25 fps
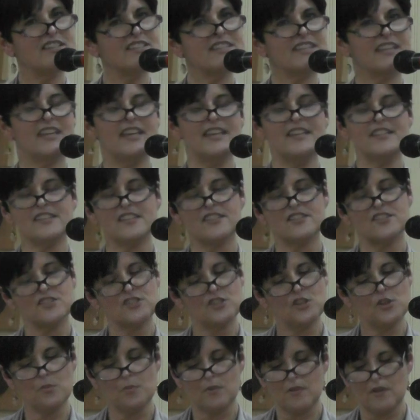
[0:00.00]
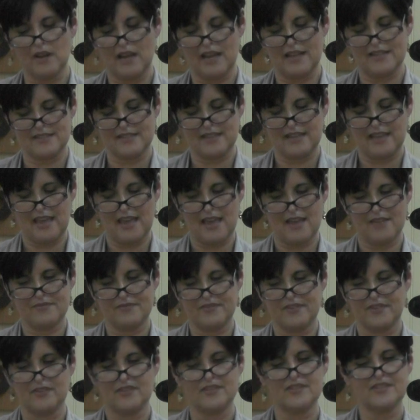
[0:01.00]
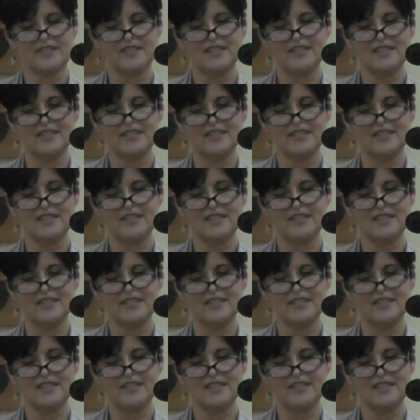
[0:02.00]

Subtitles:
He said, "He's a super nice guy, Phyllis."